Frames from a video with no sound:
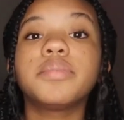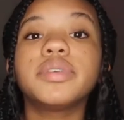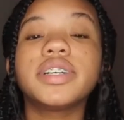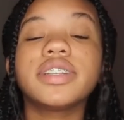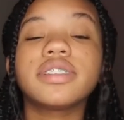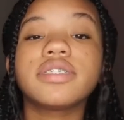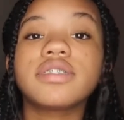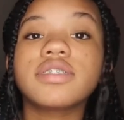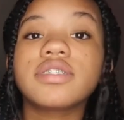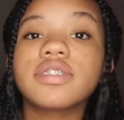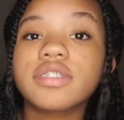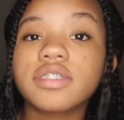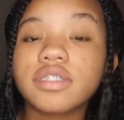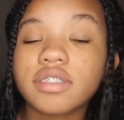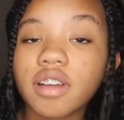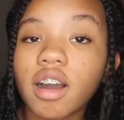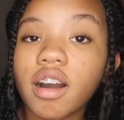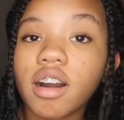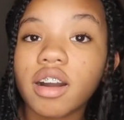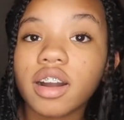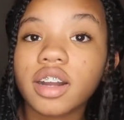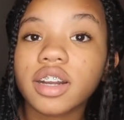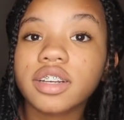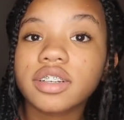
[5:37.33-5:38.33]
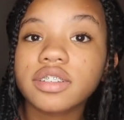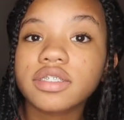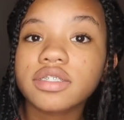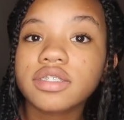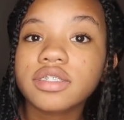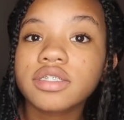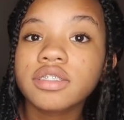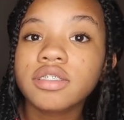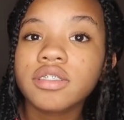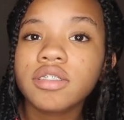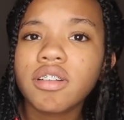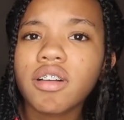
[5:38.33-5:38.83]
stars
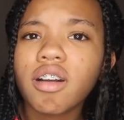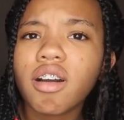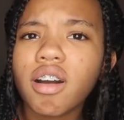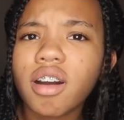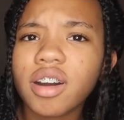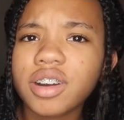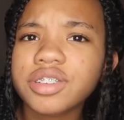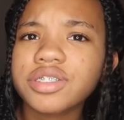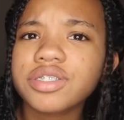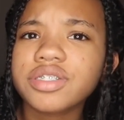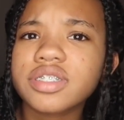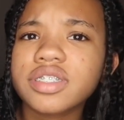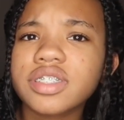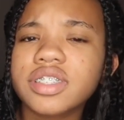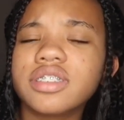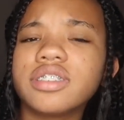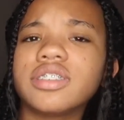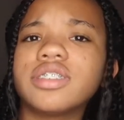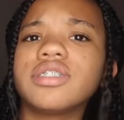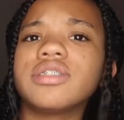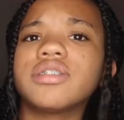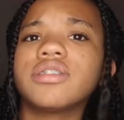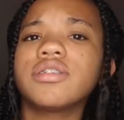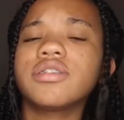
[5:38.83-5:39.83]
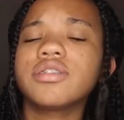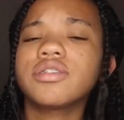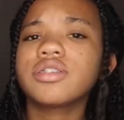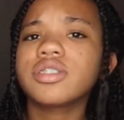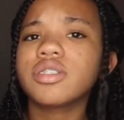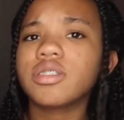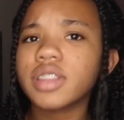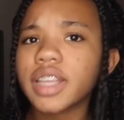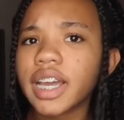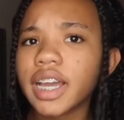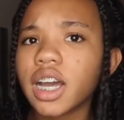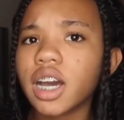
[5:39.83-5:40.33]
on your ceiling.
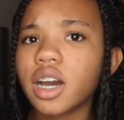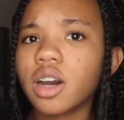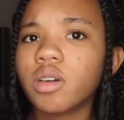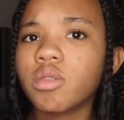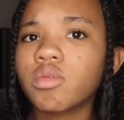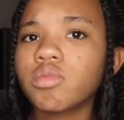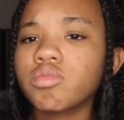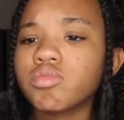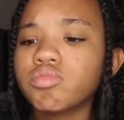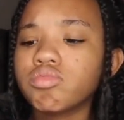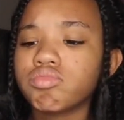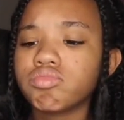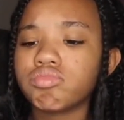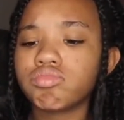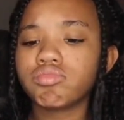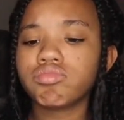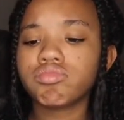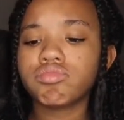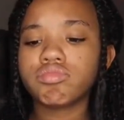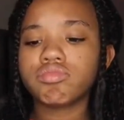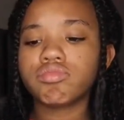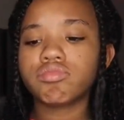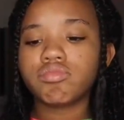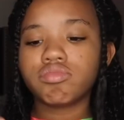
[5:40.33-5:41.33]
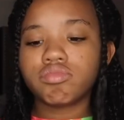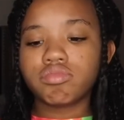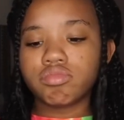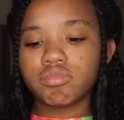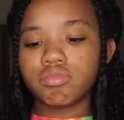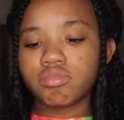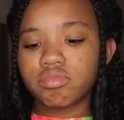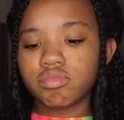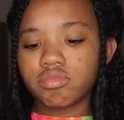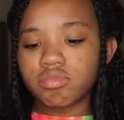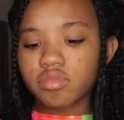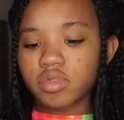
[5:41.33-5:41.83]
So Lego.
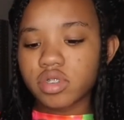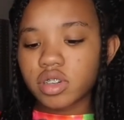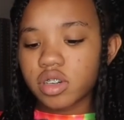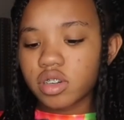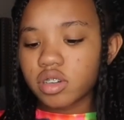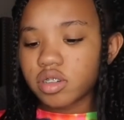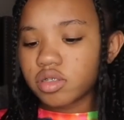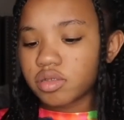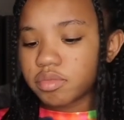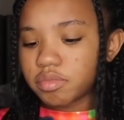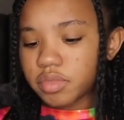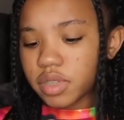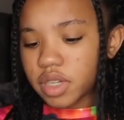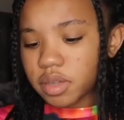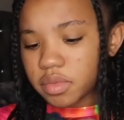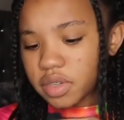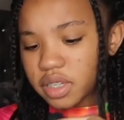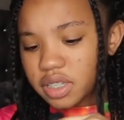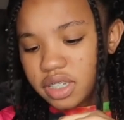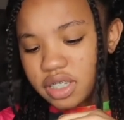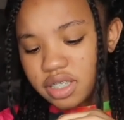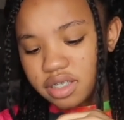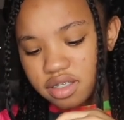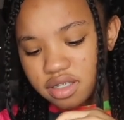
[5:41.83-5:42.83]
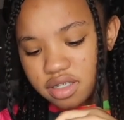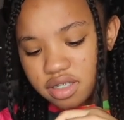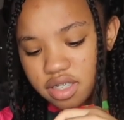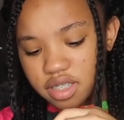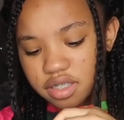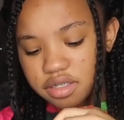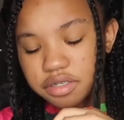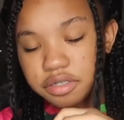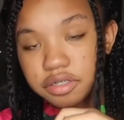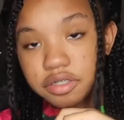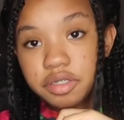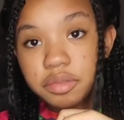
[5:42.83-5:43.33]
I might need
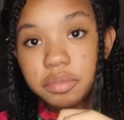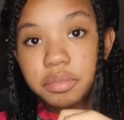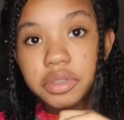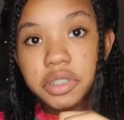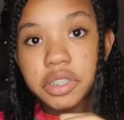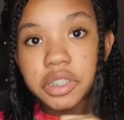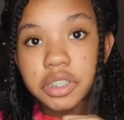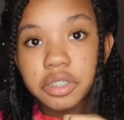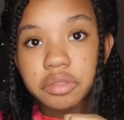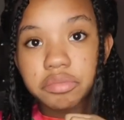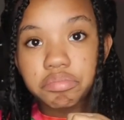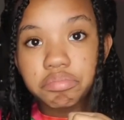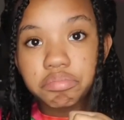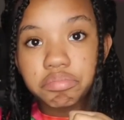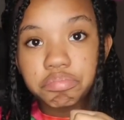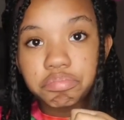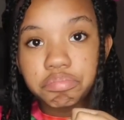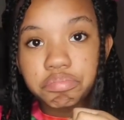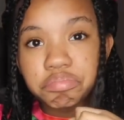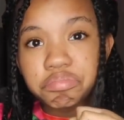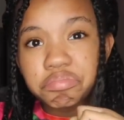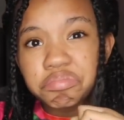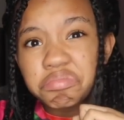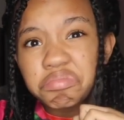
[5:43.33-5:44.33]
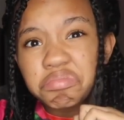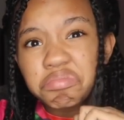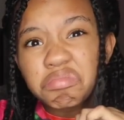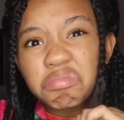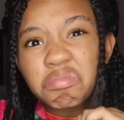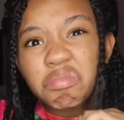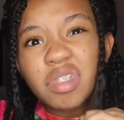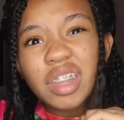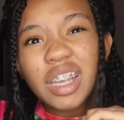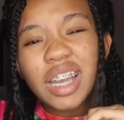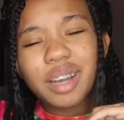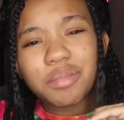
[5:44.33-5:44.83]
scissors, but
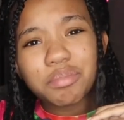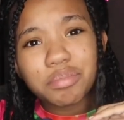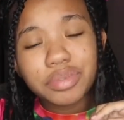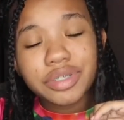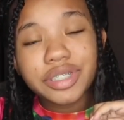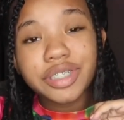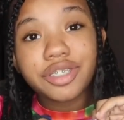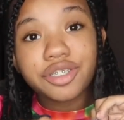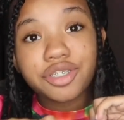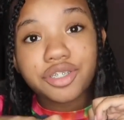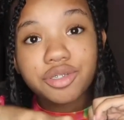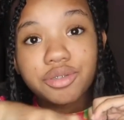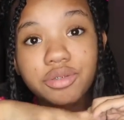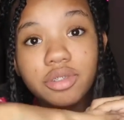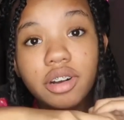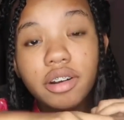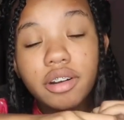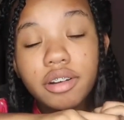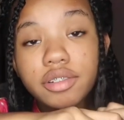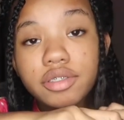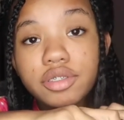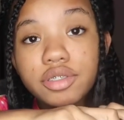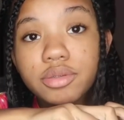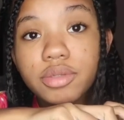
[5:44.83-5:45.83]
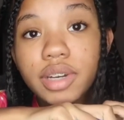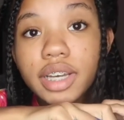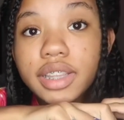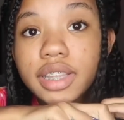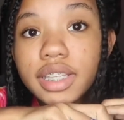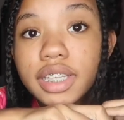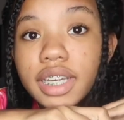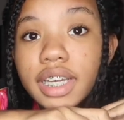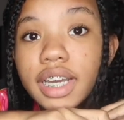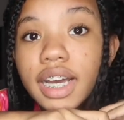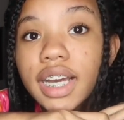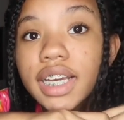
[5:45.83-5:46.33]
I'm pretty strong, so I
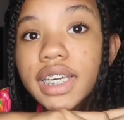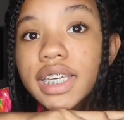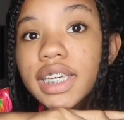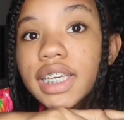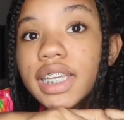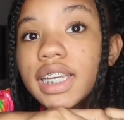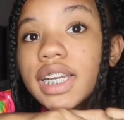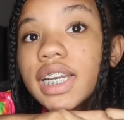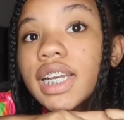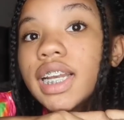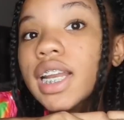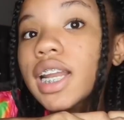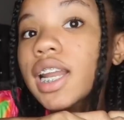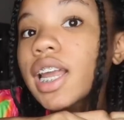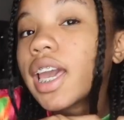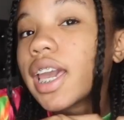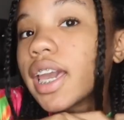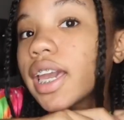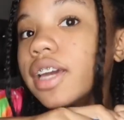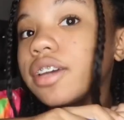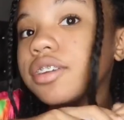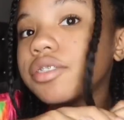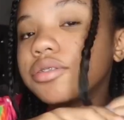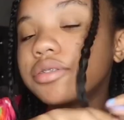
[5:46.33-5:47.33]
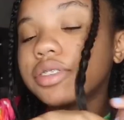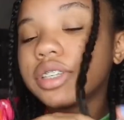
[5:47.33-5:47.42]
think I can handle